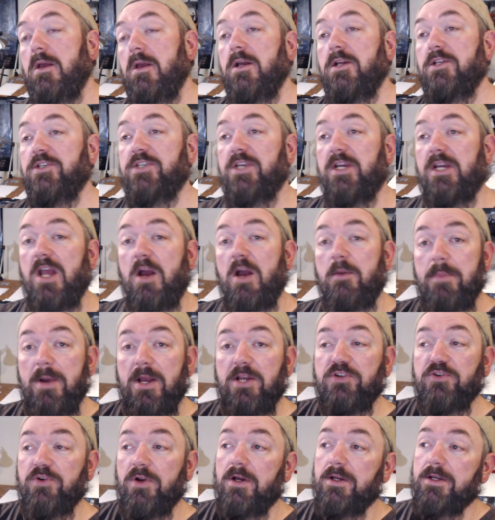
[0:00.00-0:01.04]
check out
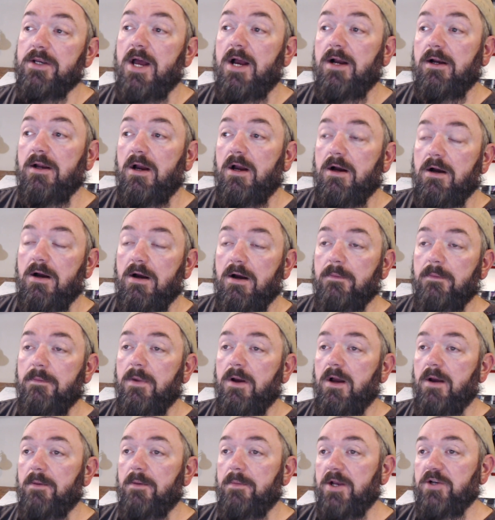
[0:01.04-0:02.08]
patreon.com,
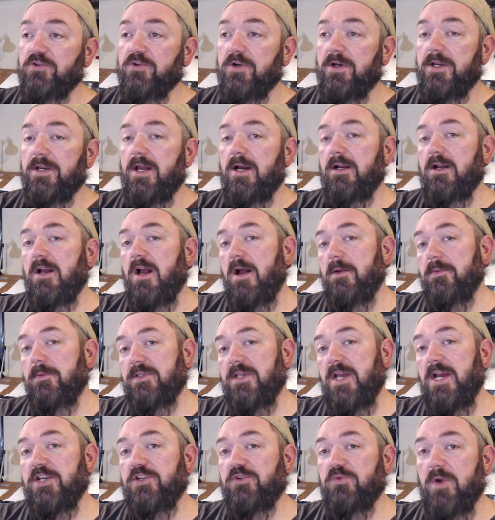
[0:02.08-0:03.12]

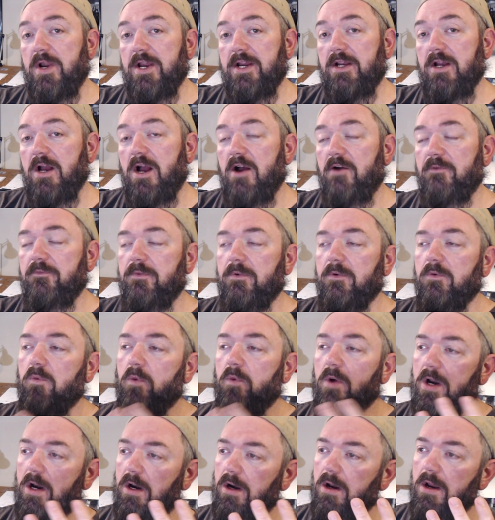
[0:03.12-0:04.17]
patreon.com/Ray Kaufman,
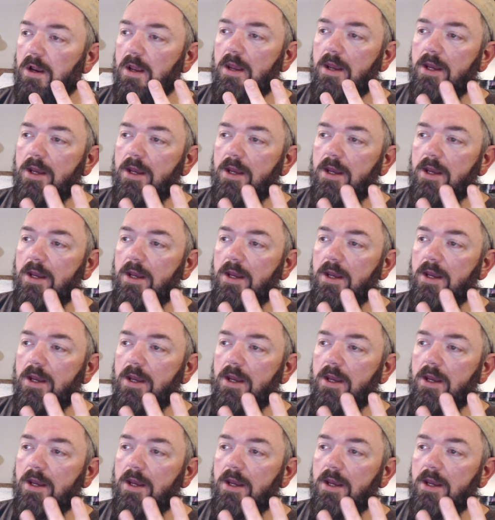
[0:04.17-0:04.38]
where